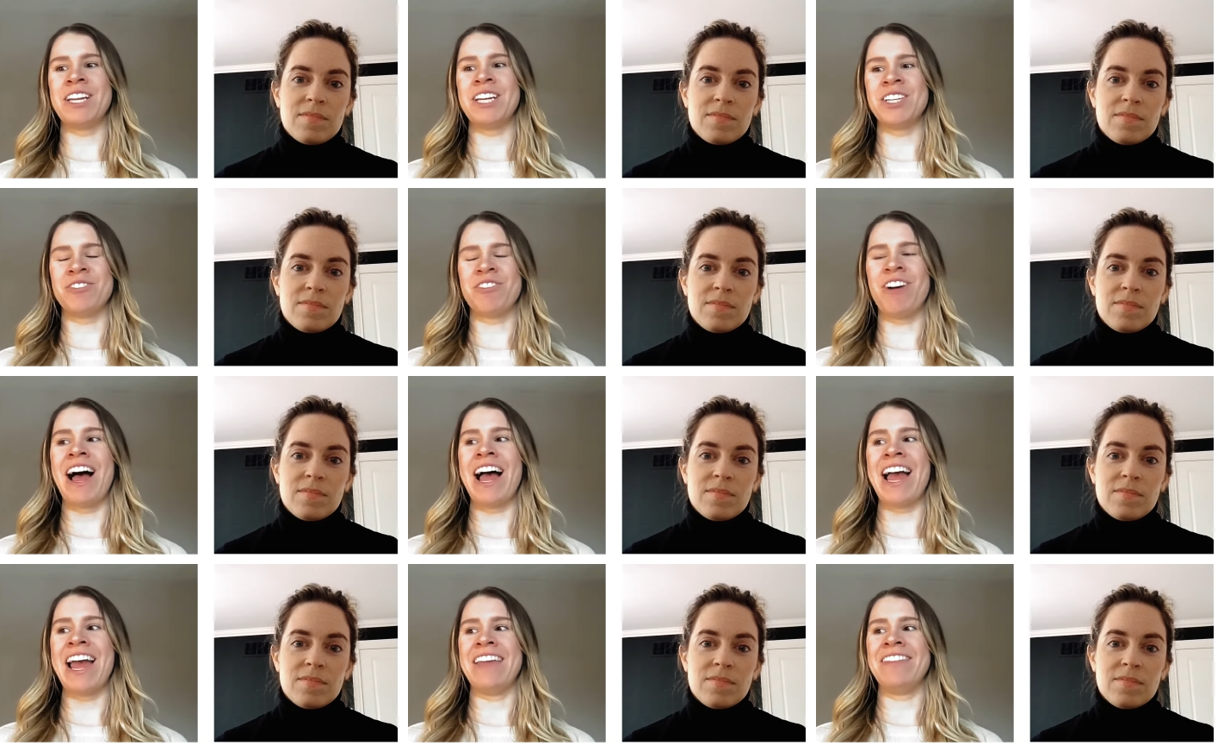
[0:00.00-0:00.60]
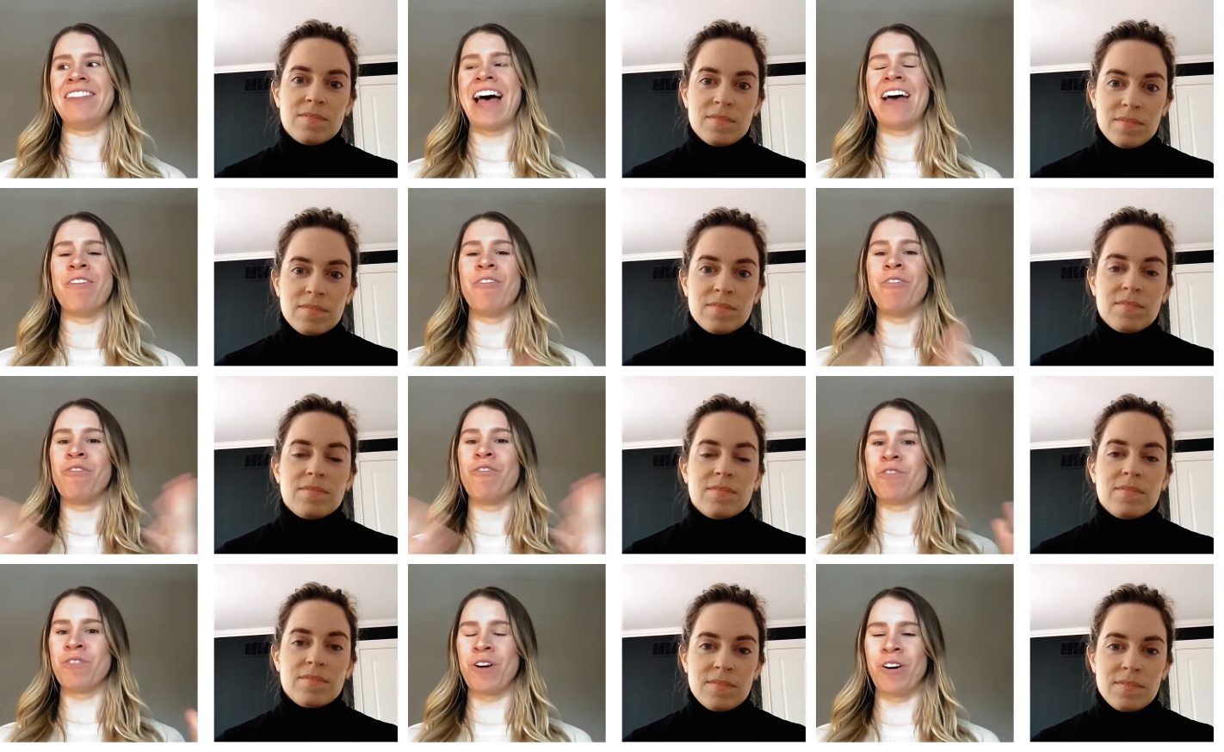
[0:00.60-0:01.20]
Speaker 1: and dry, and that
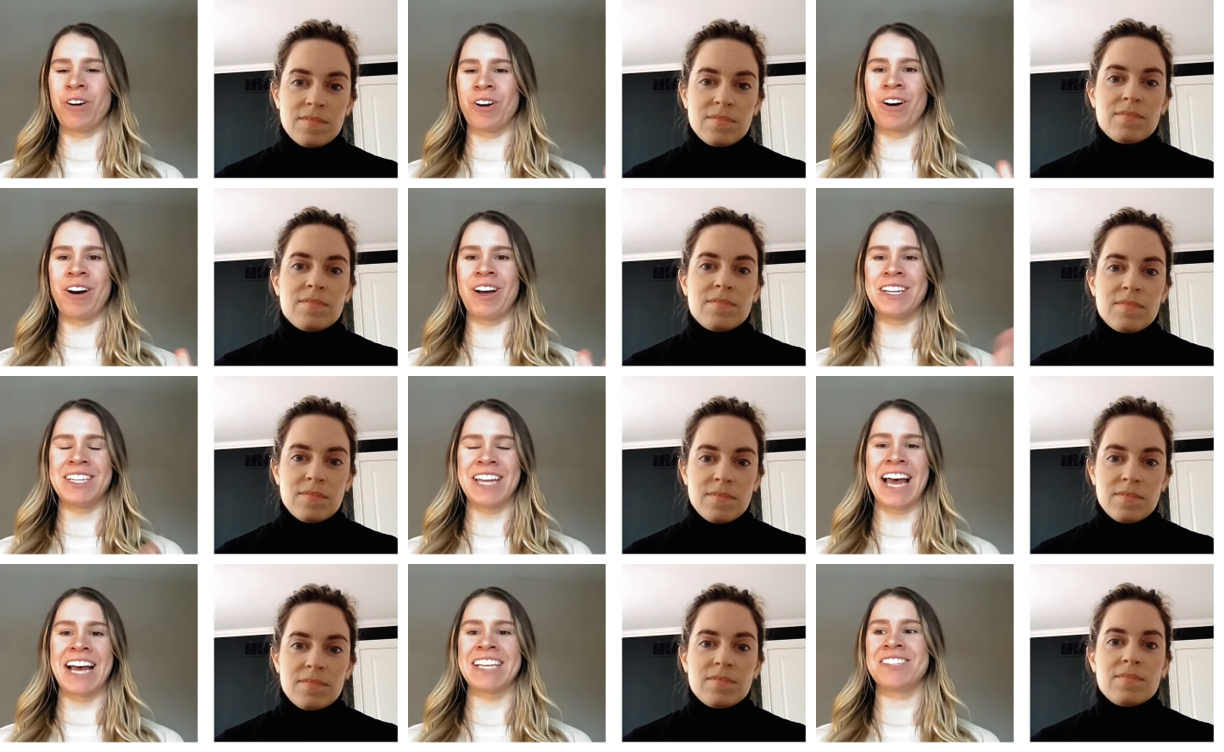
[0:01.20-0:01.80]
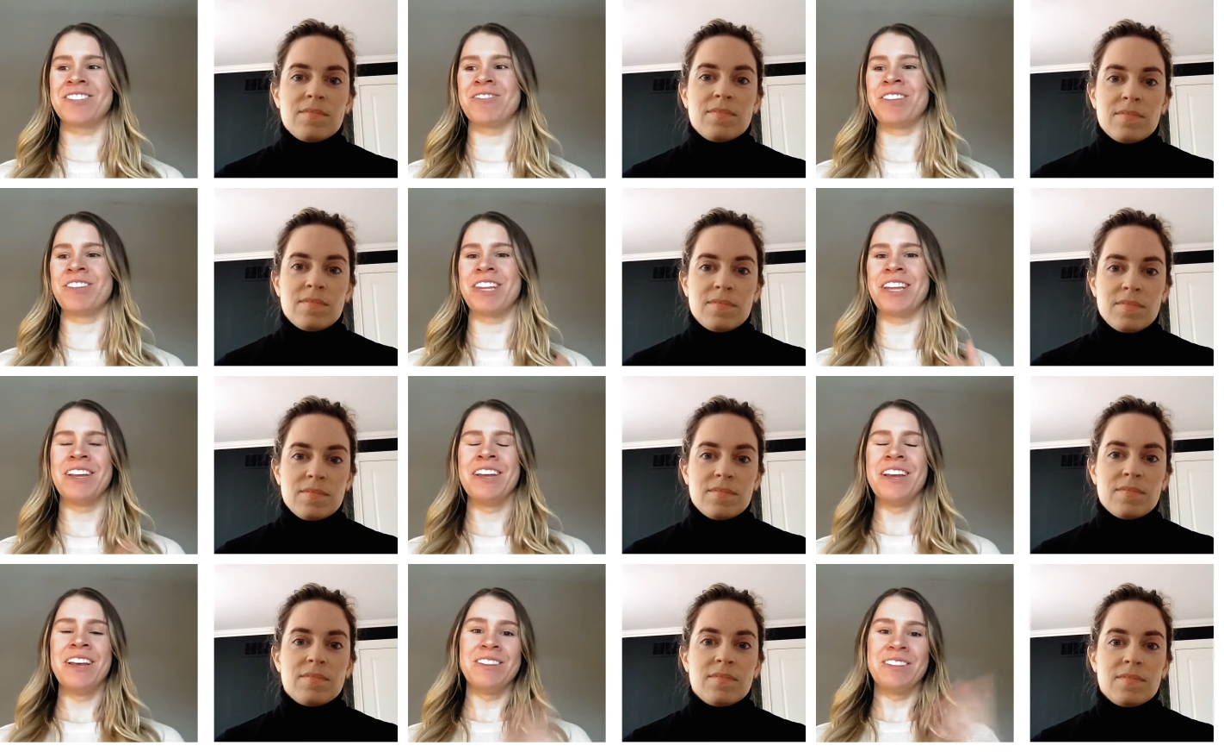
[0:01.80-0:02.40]
overall context or
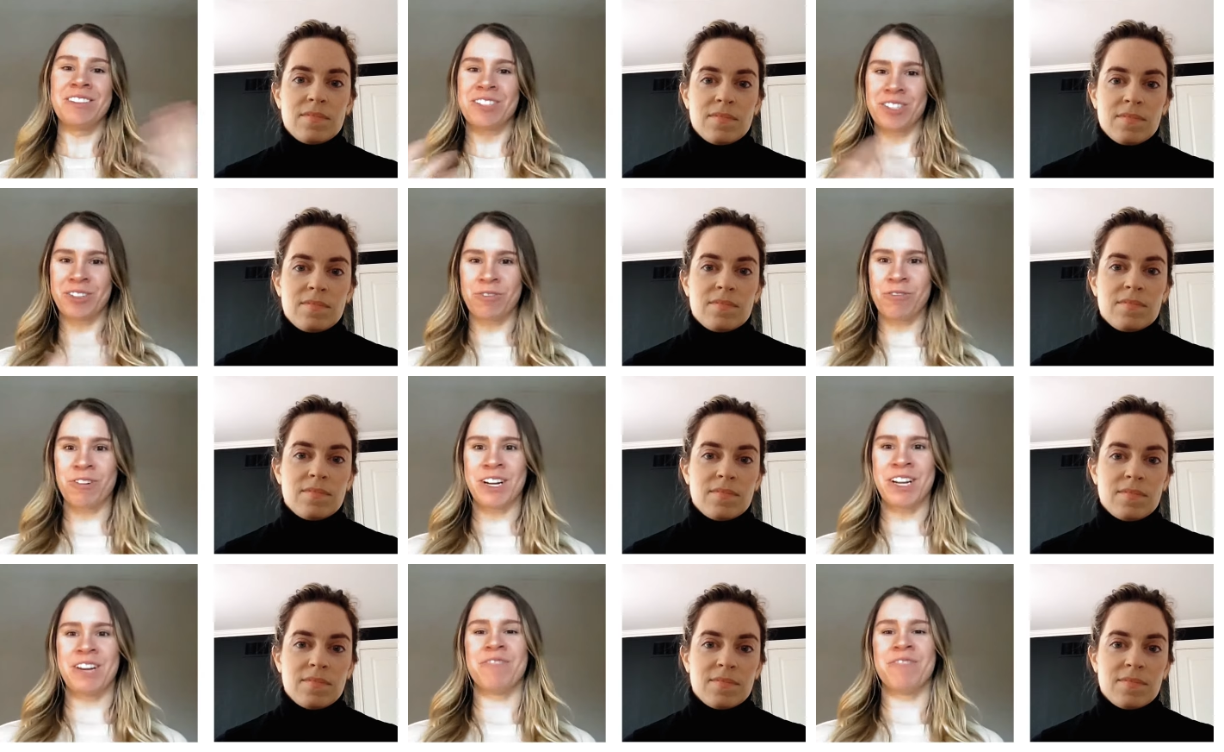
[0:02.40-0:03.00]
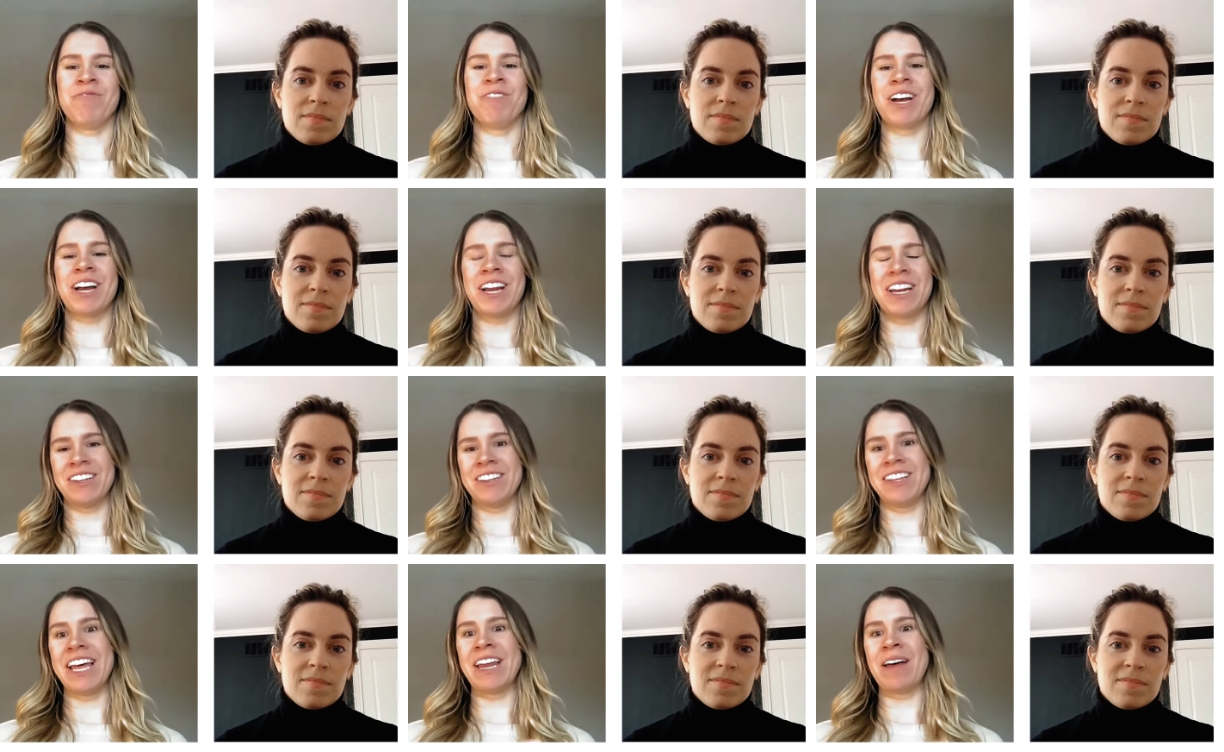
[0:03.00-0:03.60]
the the story of what
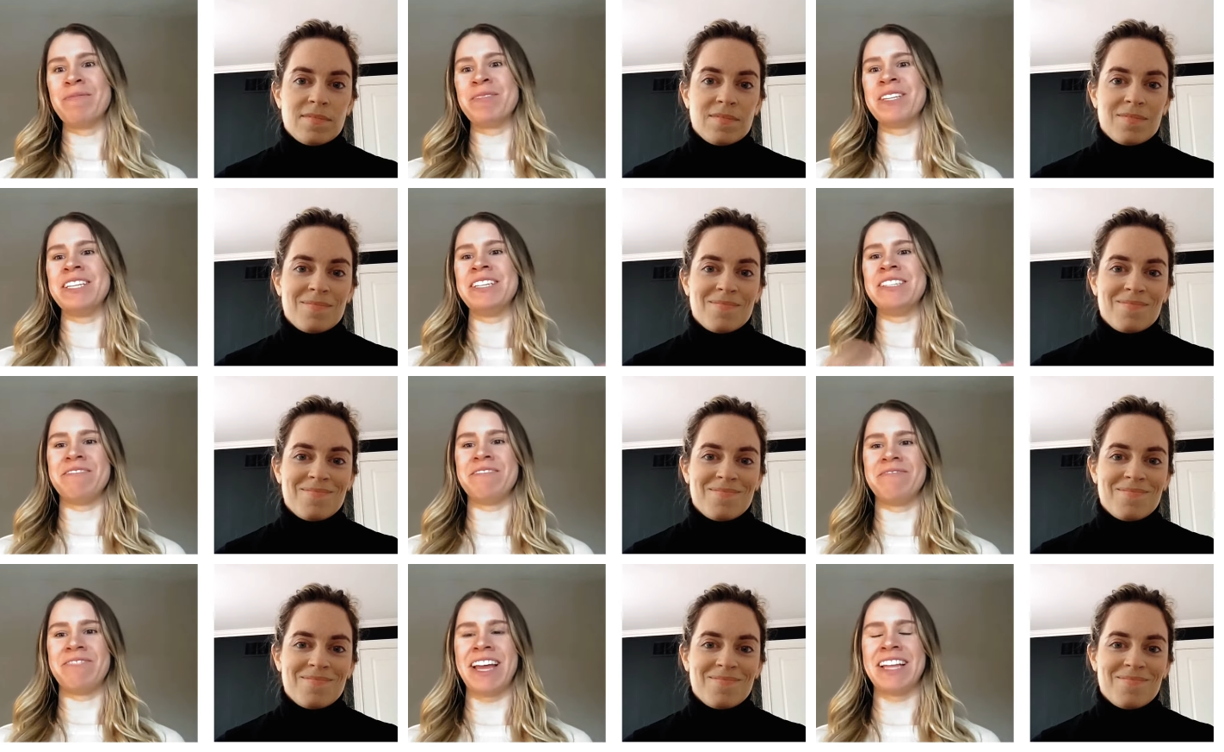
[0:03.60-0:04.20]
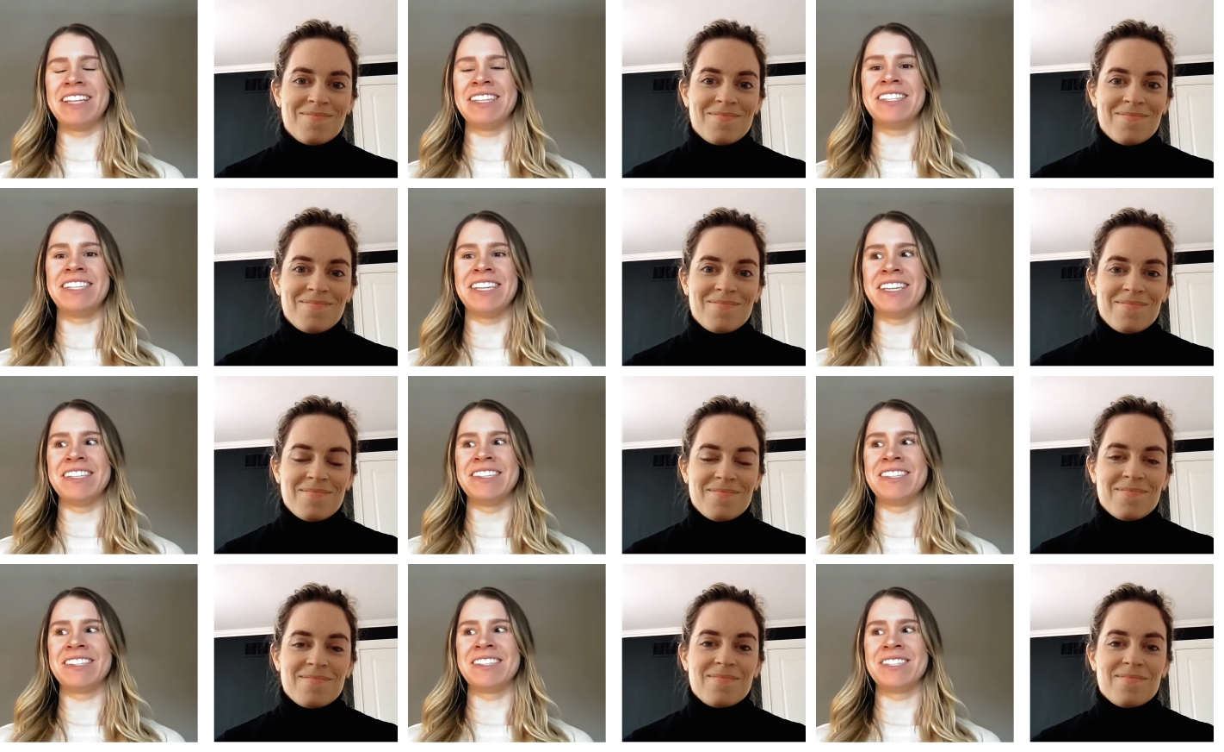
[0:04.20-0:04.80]
kind of led up to these events
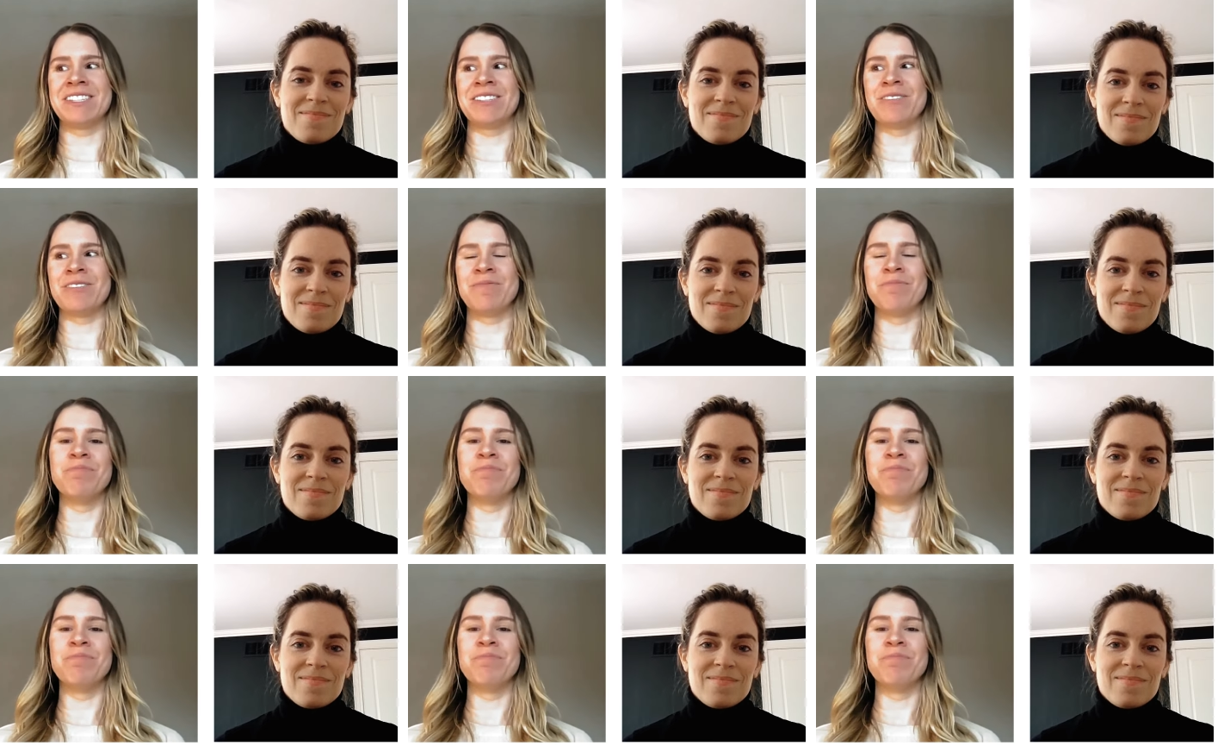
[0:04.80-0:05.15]
is